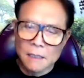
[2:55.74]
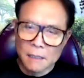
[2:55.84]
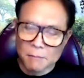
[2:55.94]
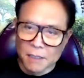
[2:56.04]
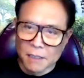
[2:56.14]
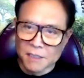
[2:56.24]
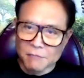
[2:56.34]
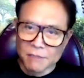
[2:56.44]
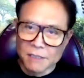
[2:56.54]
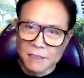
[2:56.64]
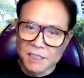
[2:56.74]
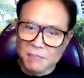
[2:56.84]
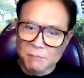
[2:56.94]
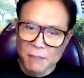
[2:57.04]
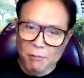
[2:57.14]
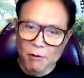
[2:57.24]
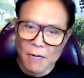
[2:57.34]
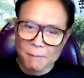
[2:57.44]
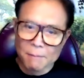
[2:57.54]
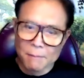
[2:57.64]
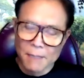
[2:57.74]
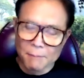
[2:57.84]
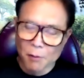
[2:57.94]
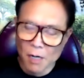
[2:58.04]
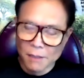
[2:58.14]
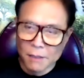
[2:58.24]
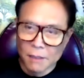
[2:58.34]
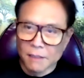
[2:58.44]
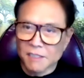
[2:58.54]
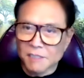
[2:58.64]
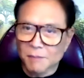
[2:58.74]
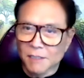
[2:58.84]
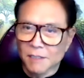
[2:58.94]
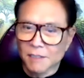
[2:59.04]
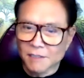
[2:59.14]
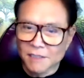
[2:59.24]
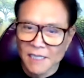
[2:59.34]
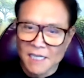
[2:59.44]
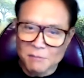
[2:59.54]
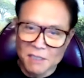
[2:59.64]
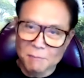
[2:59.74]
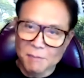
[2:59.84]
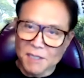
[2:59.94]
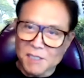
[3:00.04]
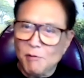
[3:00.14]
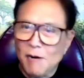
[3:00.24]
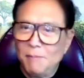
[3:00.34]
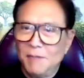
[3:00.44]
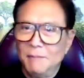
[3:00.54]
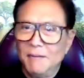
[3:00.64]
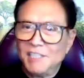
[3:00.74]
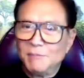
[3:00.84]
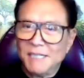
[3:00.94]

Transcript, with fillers: because the reason he's my prop, my partner is because he has one of the biggest property management